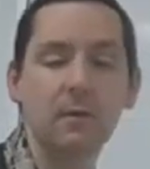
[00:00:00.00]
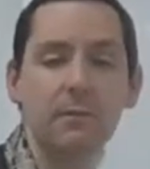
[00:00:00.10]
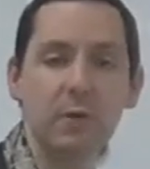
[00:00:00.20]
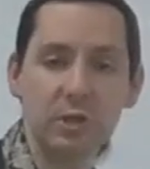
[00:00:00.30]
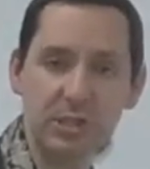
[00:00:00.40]

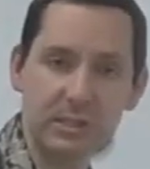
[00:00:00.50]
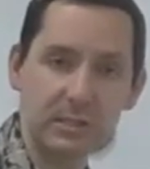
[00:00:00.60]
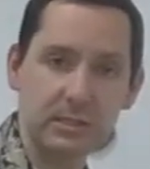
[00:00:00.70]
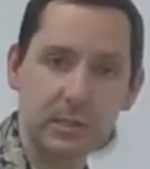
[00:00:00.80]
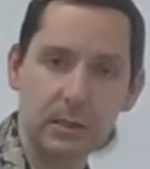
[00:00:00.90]

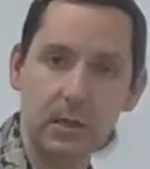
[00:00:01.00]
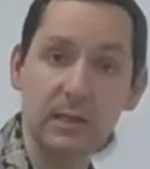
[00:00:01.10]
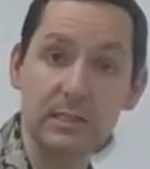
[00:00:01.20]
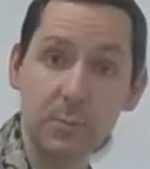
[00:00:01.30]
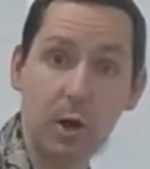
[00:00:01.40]
versus a
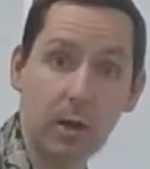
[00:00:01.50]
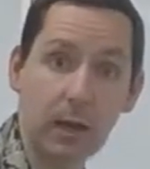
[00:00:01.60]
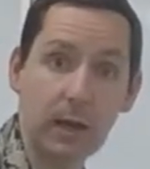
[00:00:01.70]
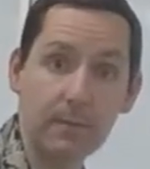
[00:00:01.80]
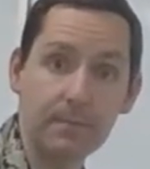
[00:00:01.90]
small
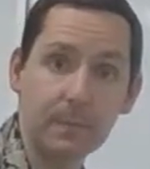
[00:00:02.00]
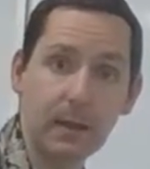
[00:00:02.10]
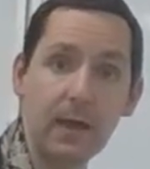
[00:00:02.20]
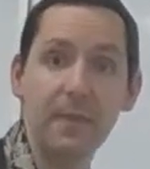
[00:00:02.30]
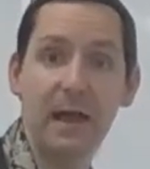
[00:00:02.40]
guy.
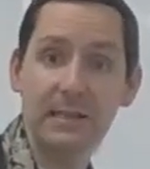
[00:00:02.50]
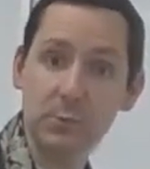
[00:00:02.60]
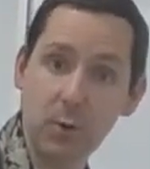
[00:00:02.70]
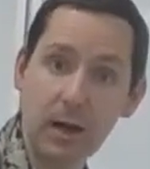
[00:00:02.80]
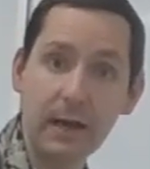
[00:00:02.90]
And that's
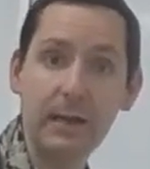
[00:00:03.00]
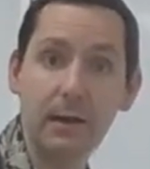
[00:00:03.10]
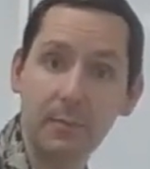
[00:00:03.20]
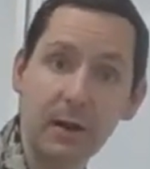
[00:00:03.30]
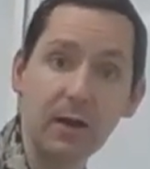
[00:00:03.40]
why
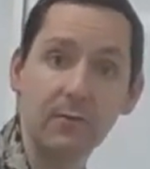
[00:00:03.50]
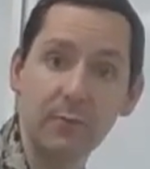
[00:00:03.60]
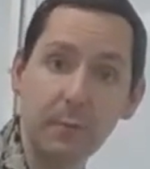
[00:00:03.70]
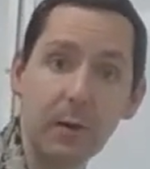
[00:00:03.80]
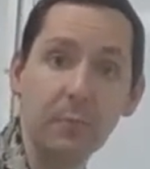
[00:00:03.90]
American
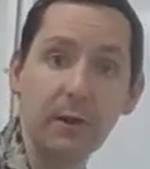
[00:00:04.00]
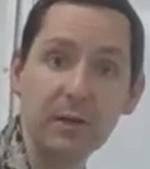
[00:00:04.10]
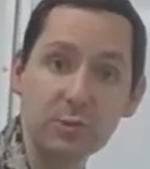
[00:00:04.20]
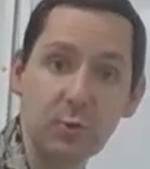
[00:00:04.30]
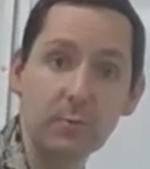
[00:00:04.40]
football
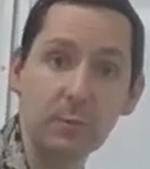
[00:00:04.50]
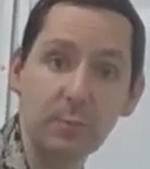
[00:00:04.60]
players and rugby